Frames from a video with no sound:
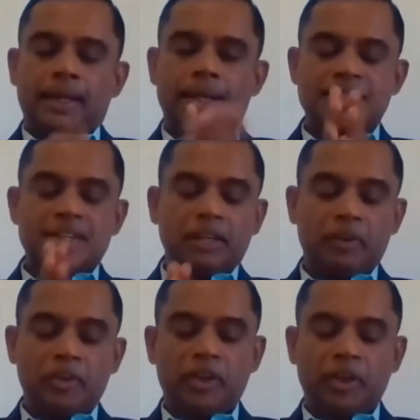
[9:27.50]
then
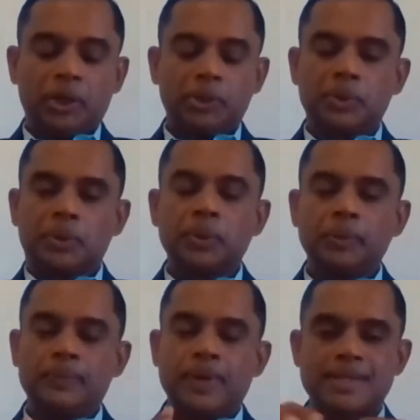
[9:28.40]
situation two
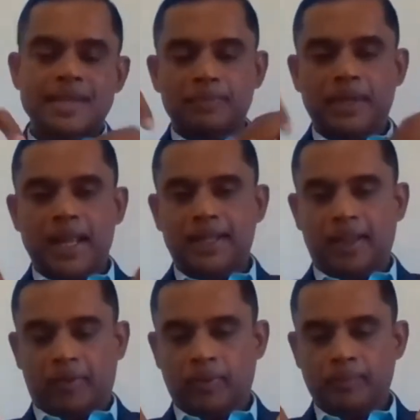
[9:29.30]
is something like
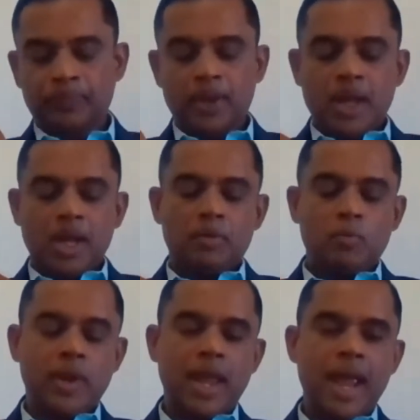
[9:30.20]
this
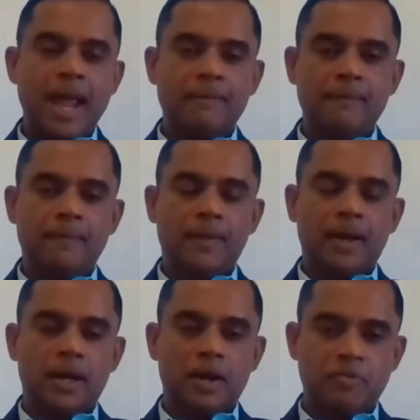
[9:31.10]
we have
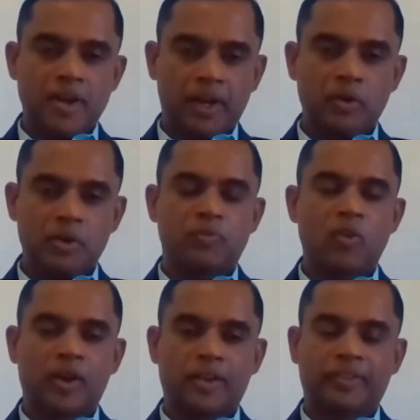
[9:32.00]
a very good
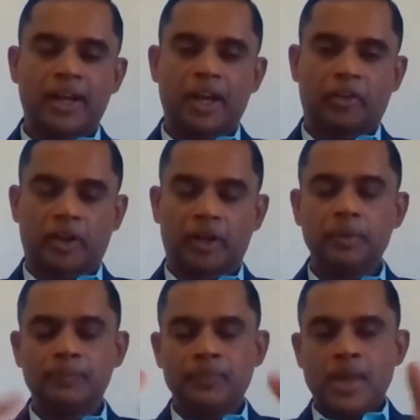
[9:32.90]
focus
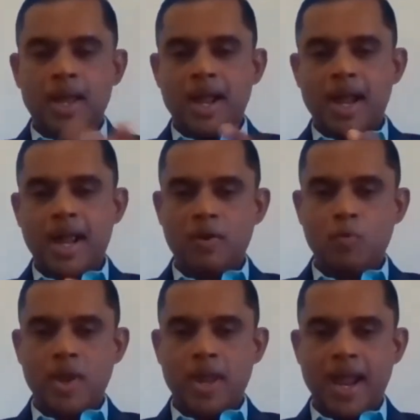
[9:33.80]
connection
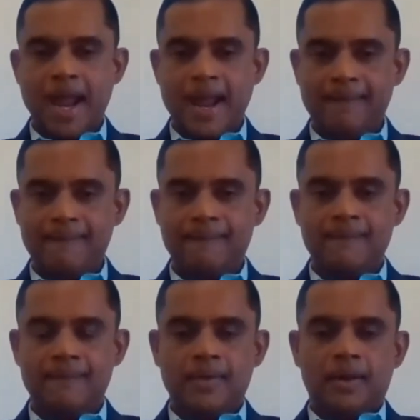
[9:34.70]
and we have
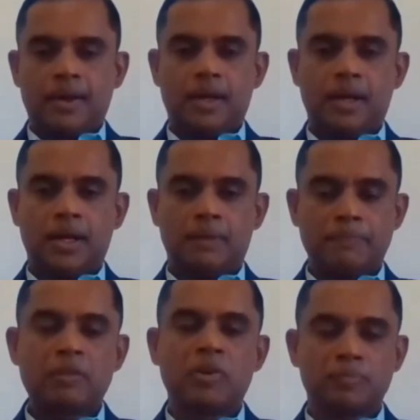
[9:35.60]
uh,
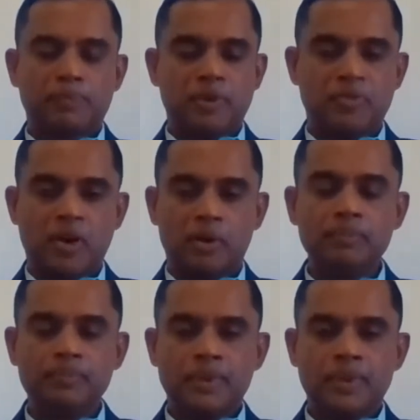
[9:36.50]
power to
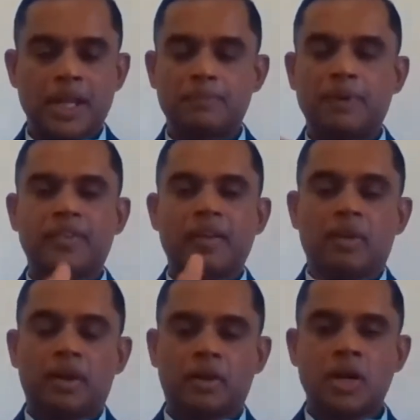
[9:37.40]
perform that means
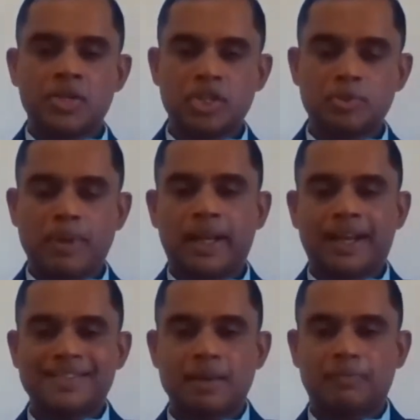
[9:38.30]
our conscious mind
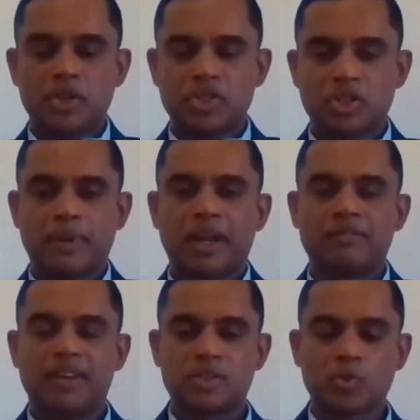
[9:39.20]
and subconscious
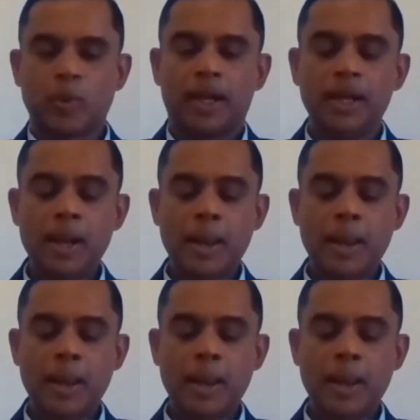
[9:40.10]
mind works well